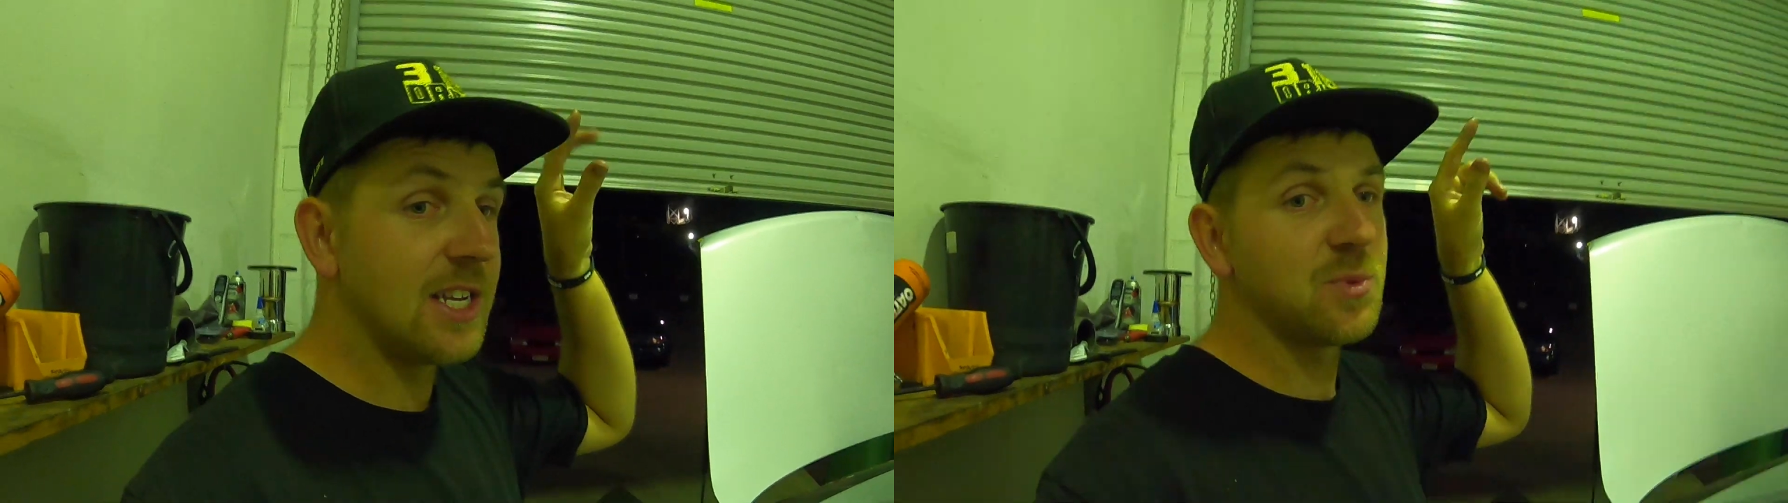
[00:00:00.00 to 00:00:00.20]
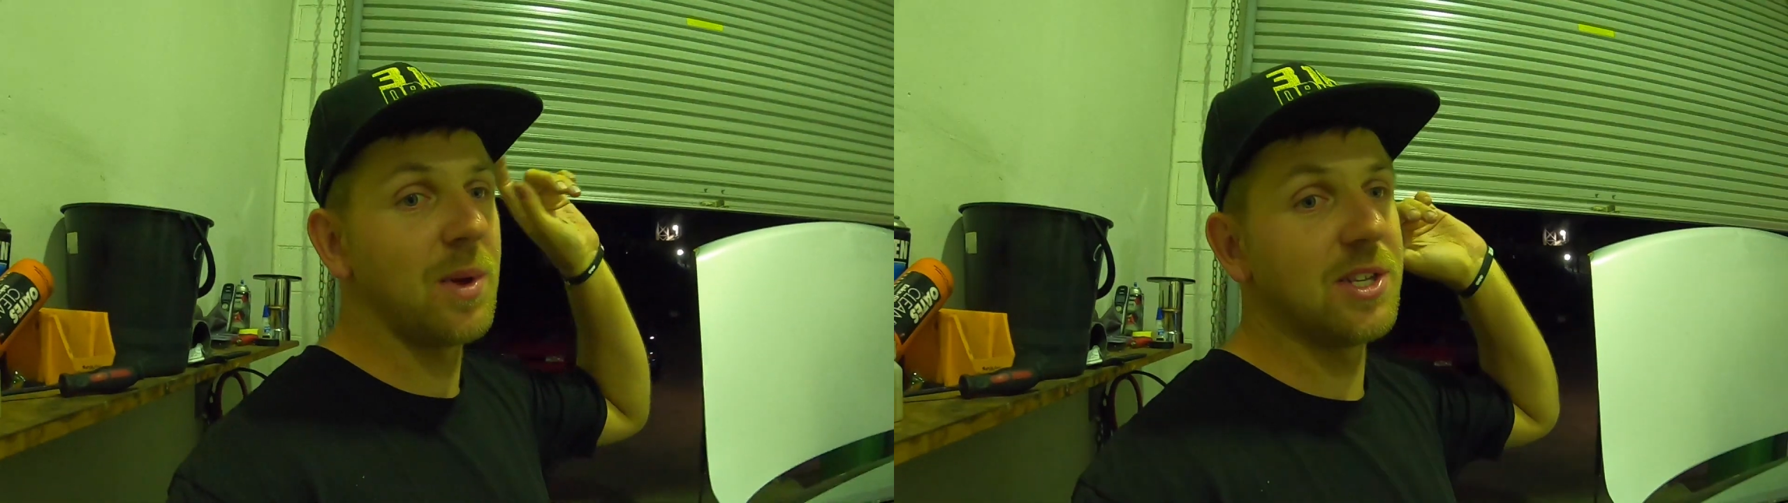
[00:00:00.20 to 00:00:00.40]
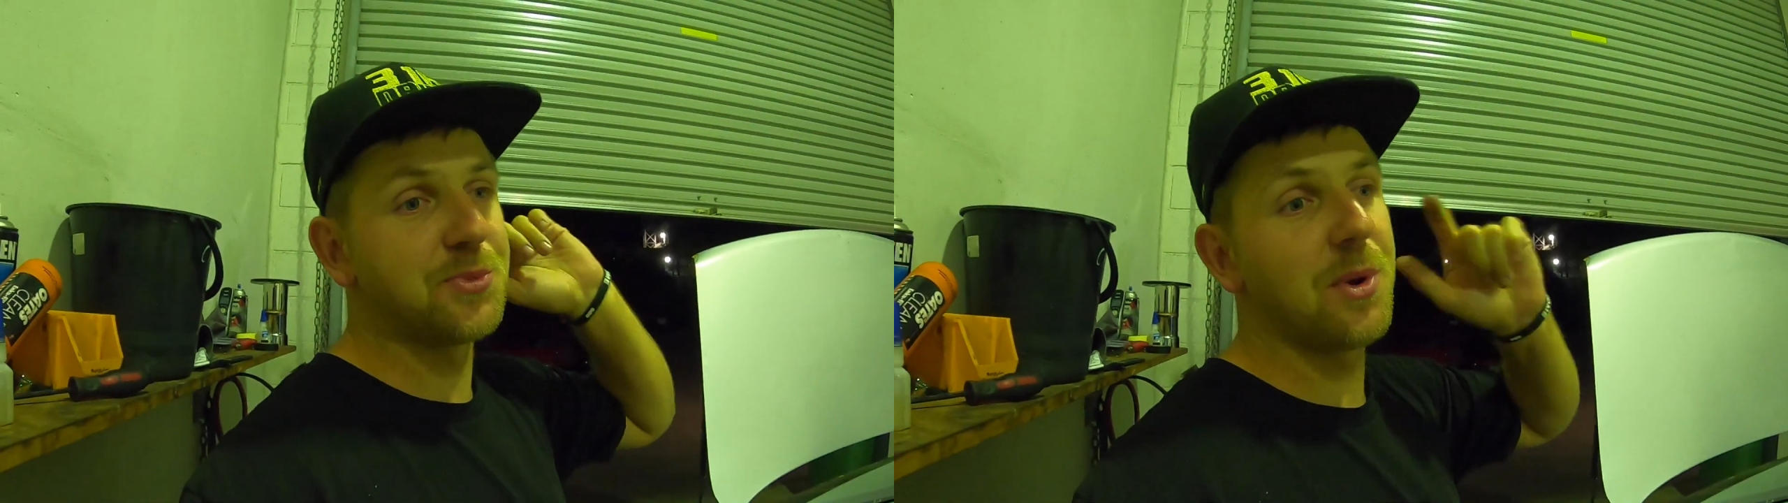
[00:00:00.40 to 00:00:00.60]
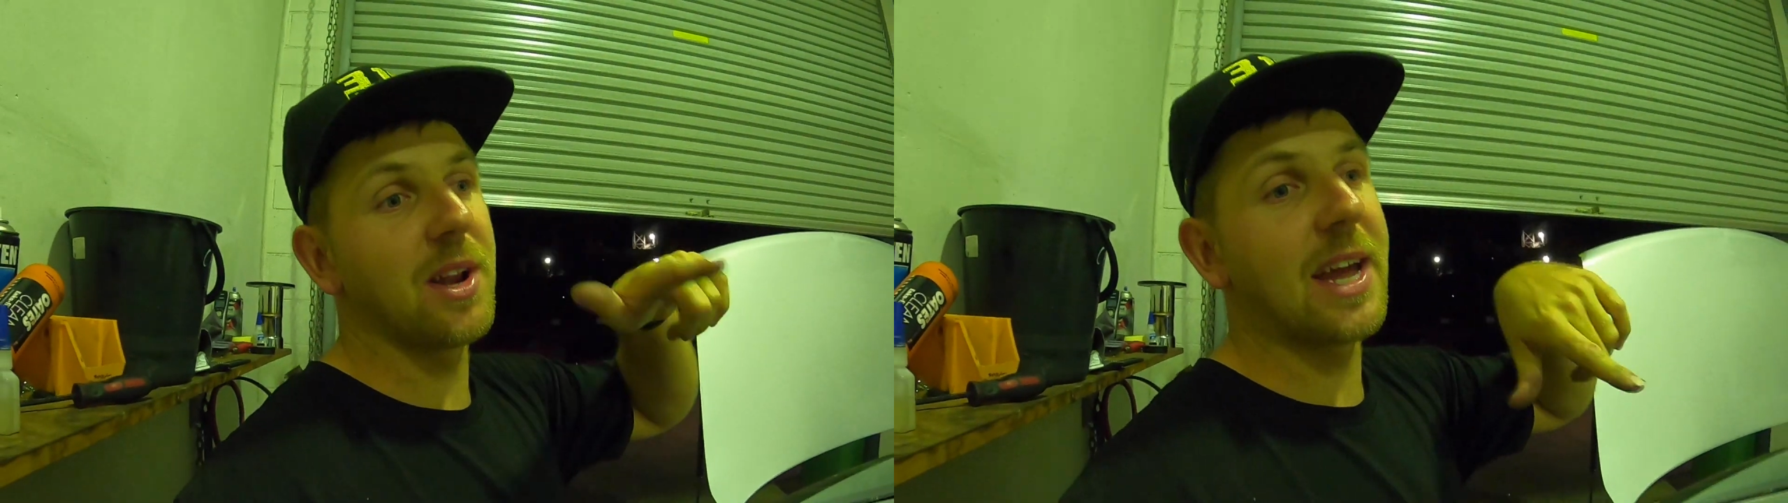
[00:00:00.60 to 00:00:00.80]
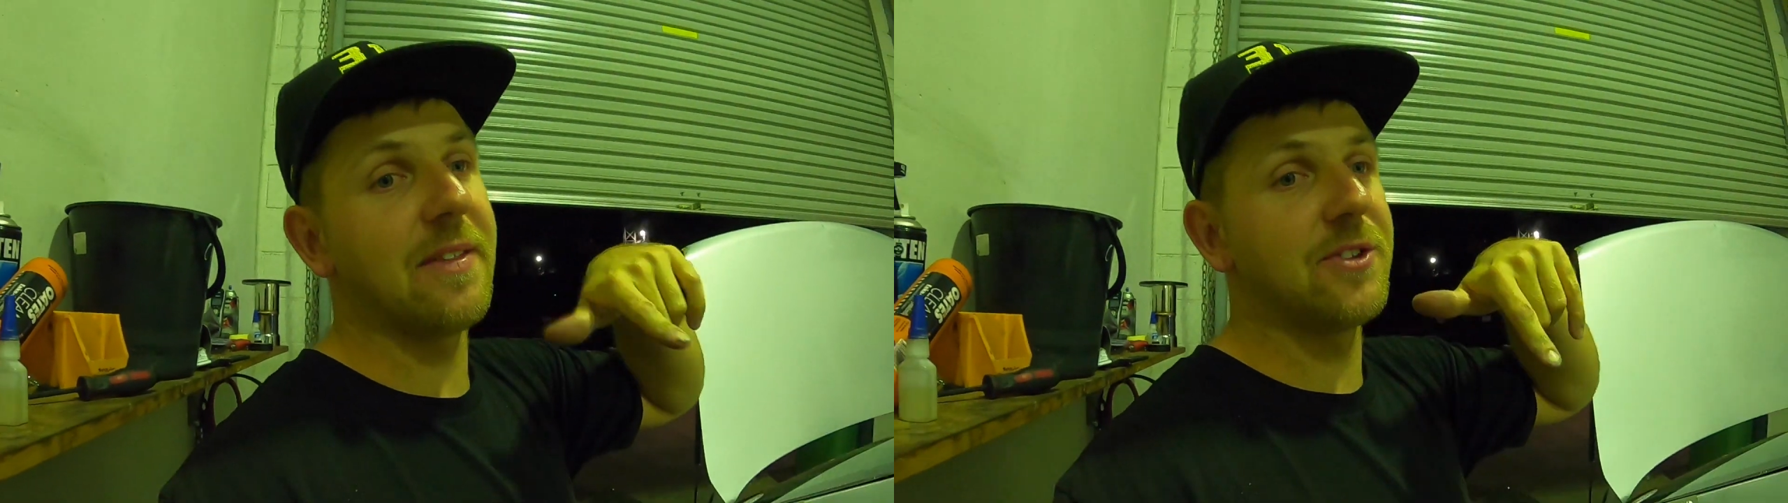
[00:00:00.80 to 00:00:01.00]
as well as
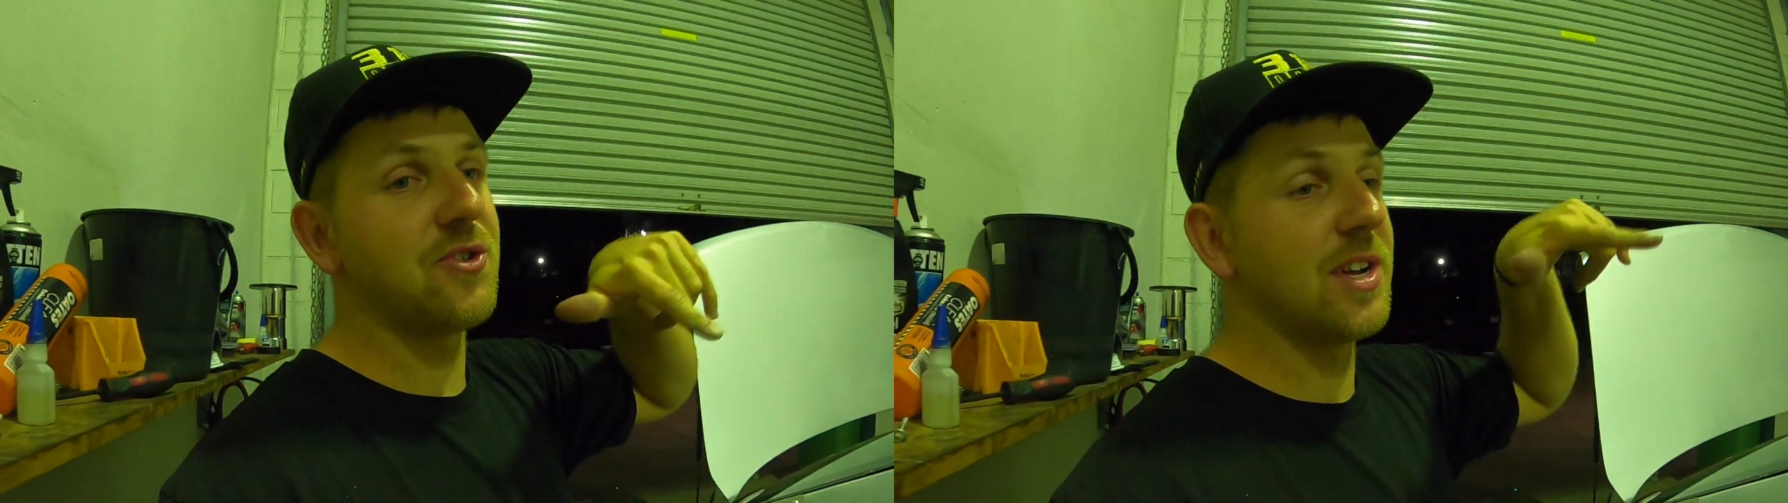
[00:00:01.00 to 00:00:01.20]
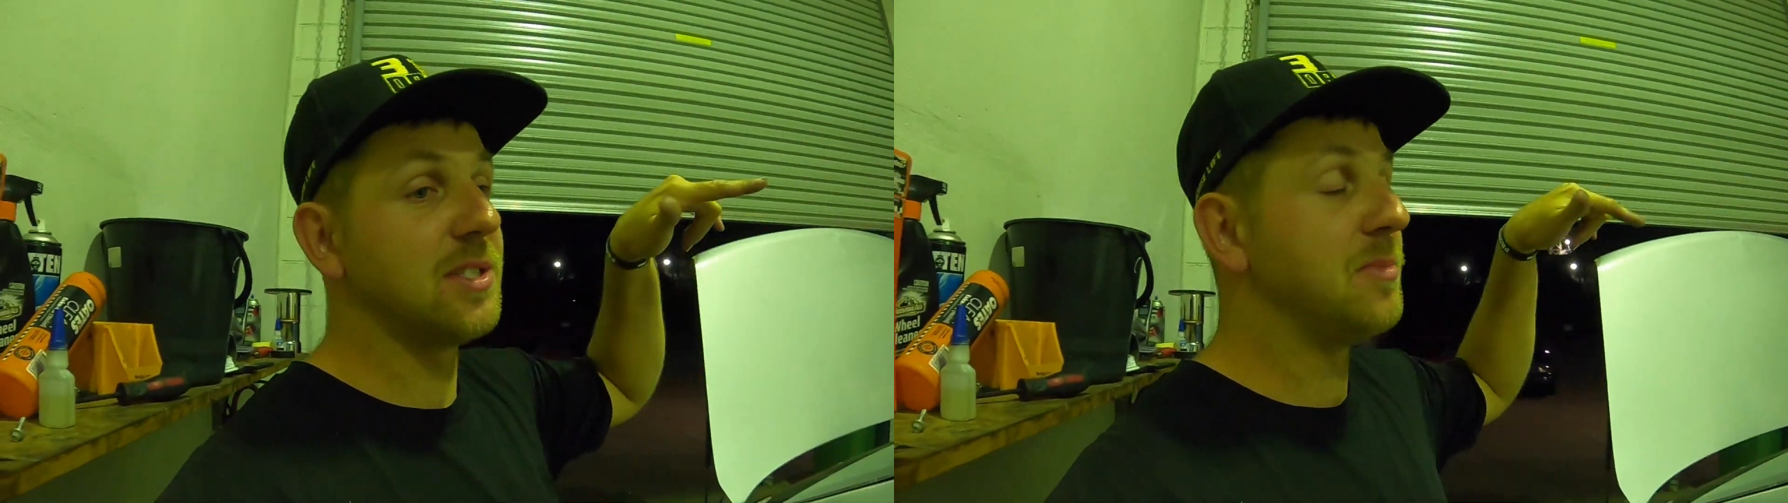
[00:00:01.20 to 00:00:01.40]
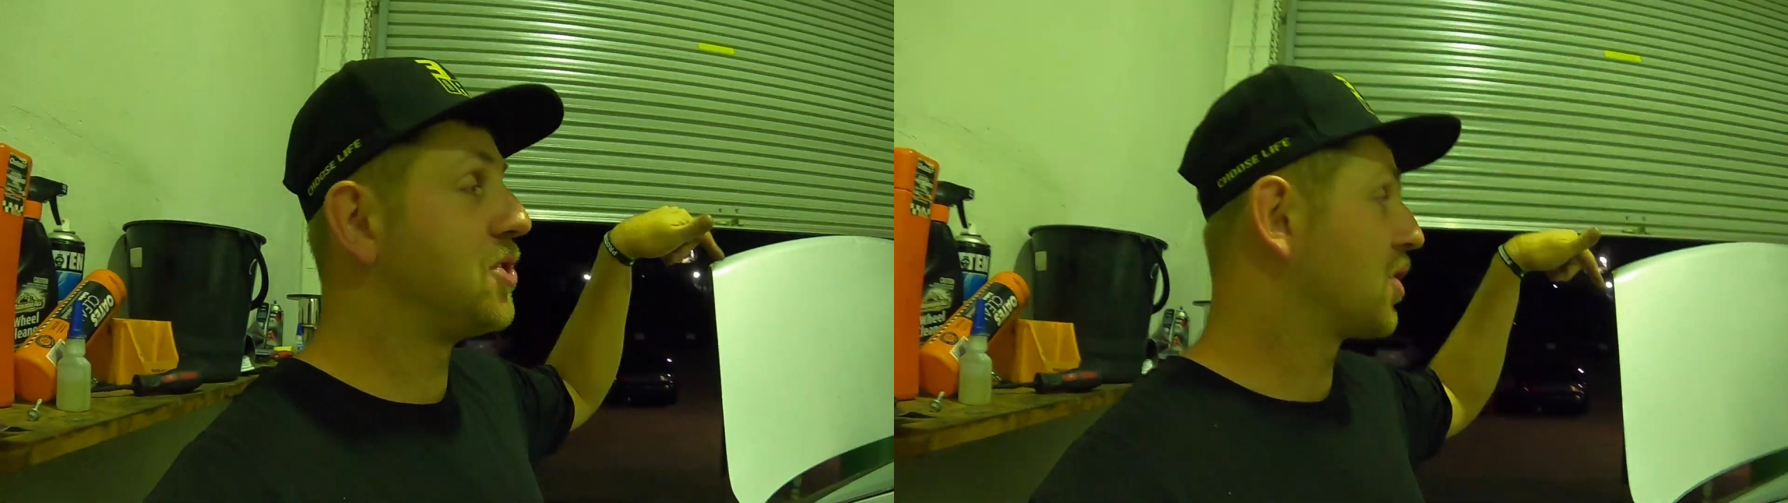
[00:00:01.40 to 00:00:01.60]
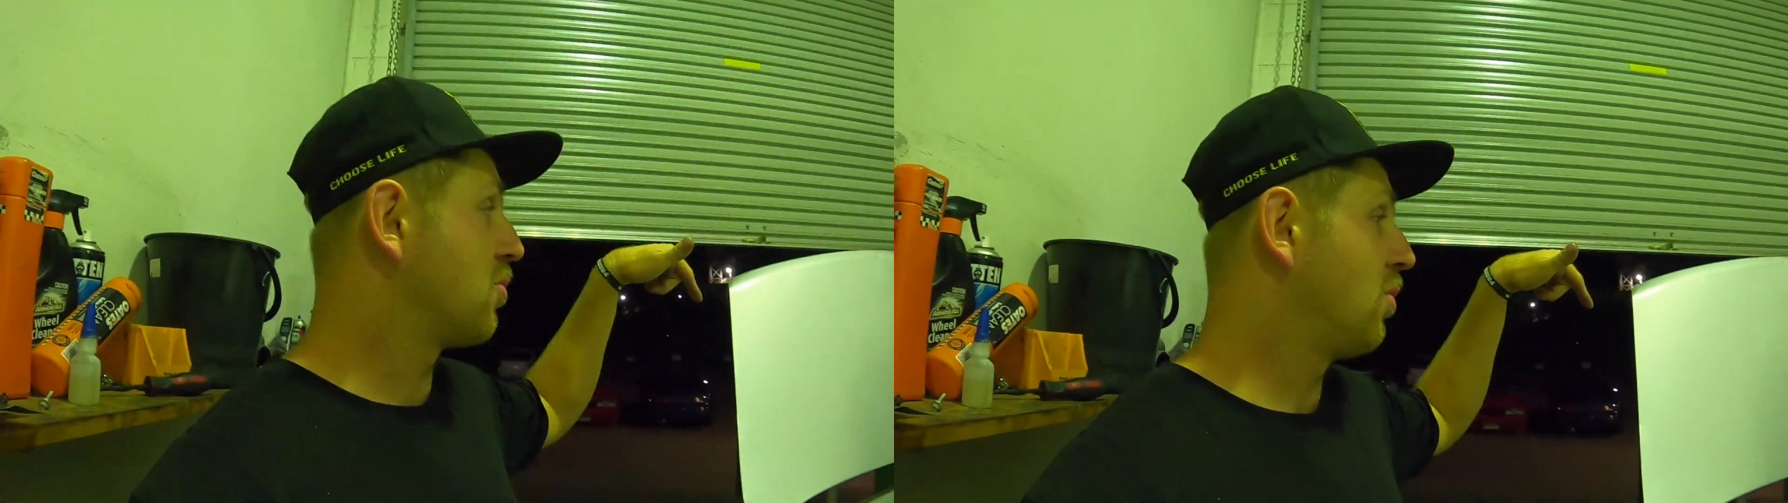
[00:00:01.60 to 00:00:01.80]
relocate the transmission